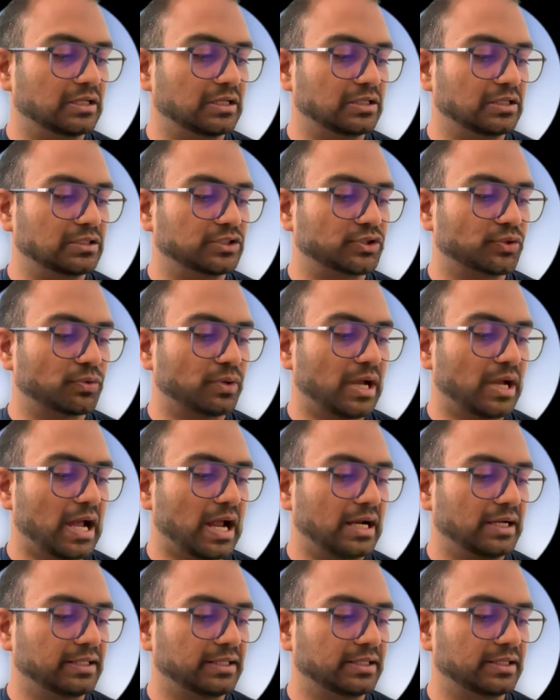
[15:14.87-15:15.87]
So
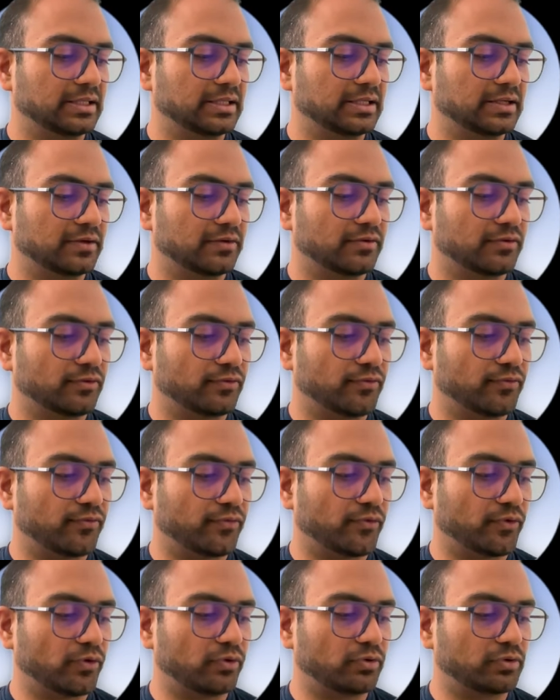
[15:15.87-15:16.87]
at the
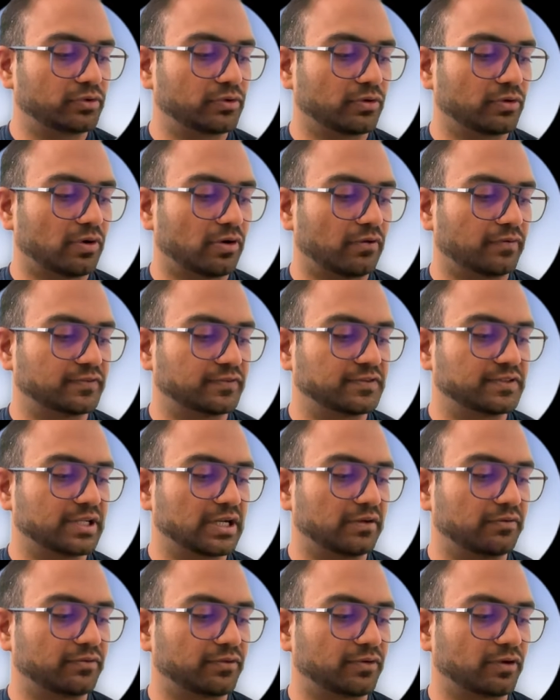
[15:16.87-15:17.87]
fourth
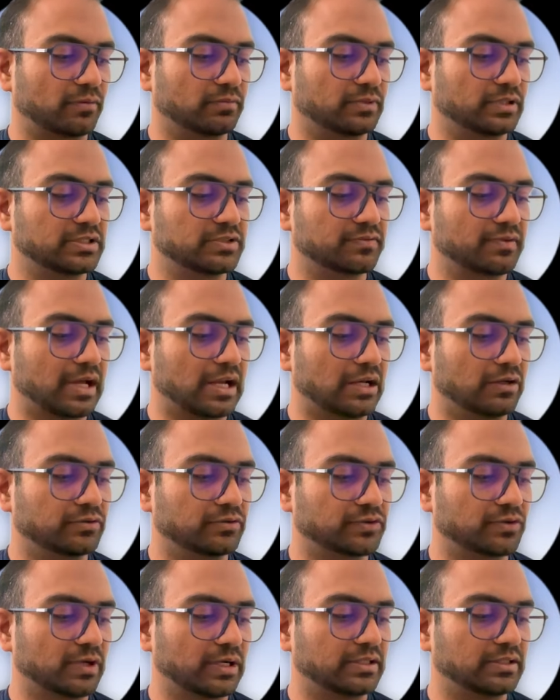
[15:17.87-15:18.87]
offset from this value,
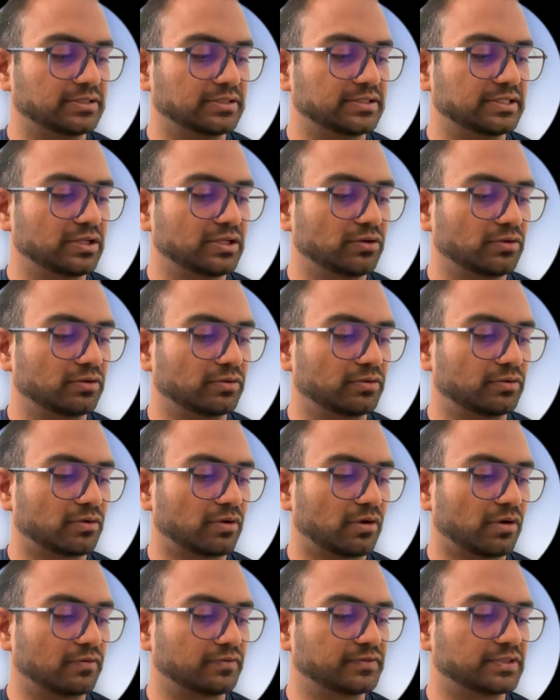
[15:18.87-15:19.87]
so at the 0th
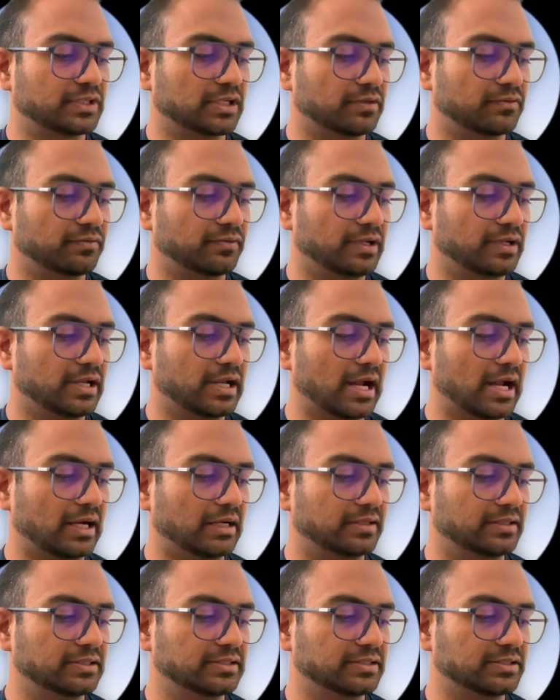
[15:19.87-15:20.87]
offset, we
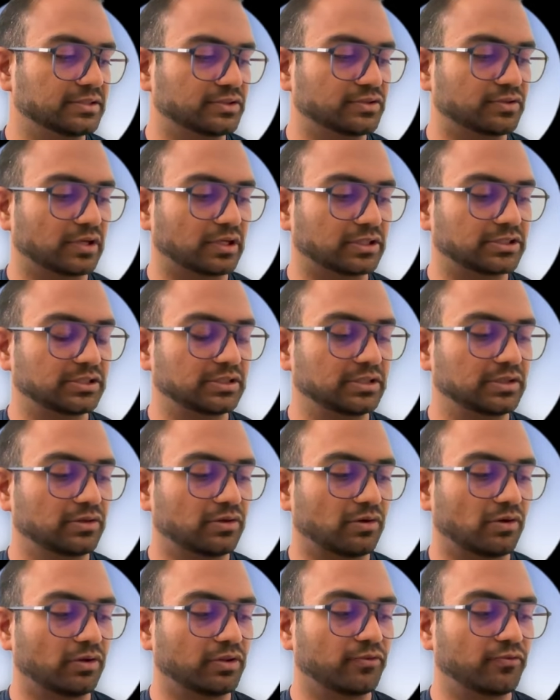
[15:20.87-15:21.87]
had this instruction.
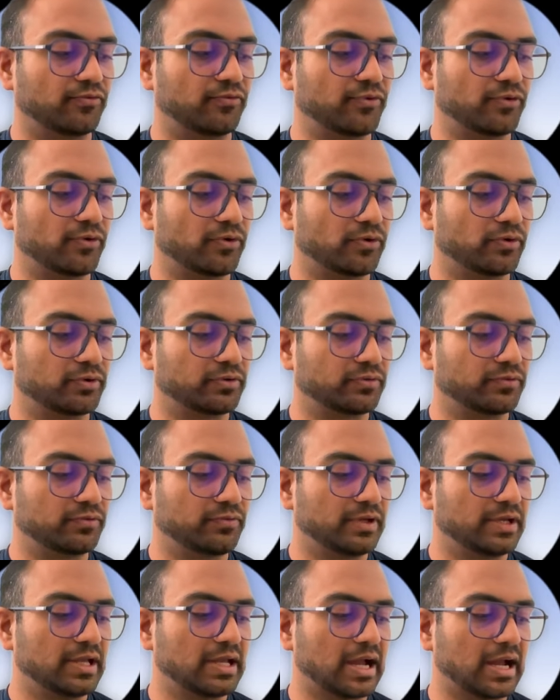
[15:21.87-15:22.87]
On the fourth,
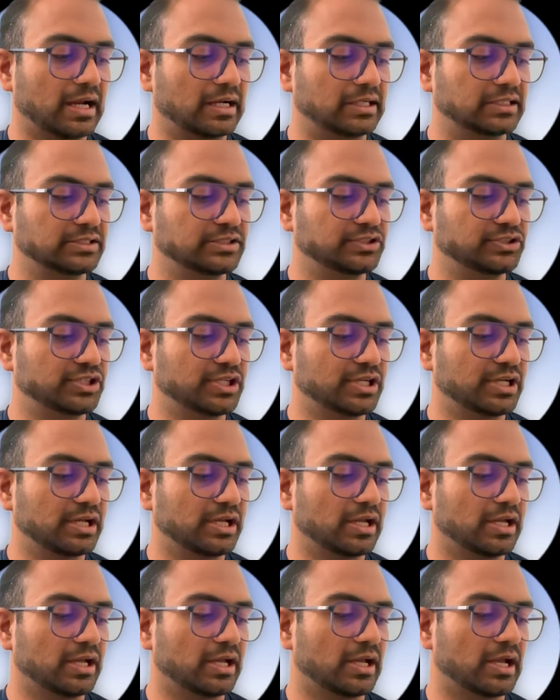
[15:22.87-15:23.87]
we had
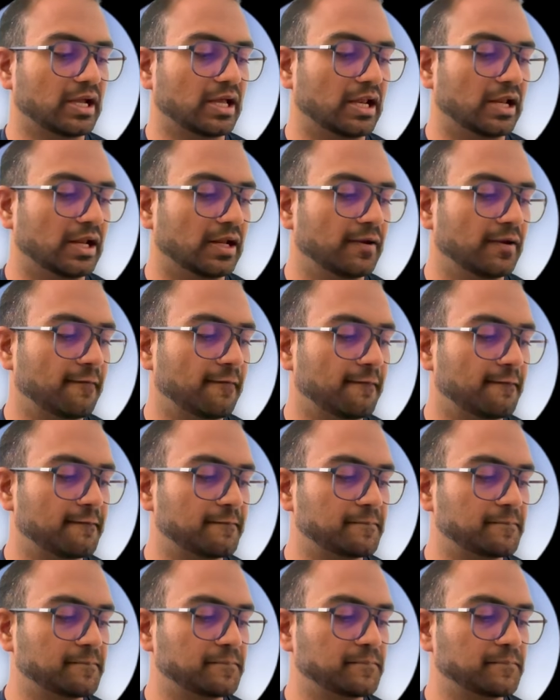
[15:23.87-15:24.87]
JAL
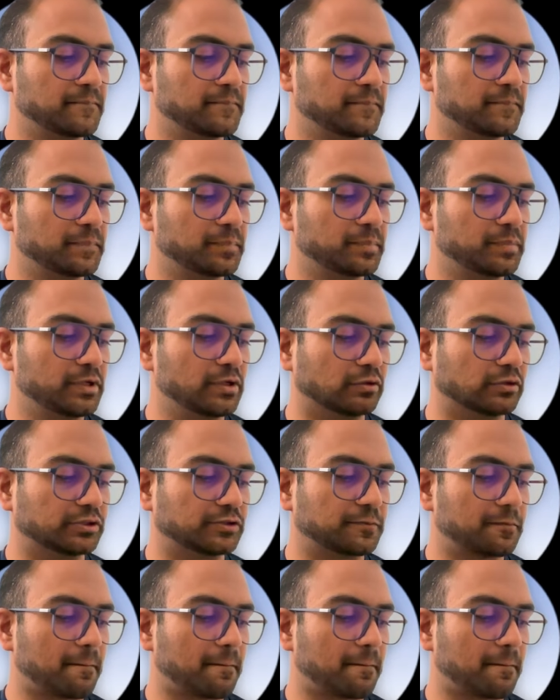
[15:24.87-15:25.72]
Piyush.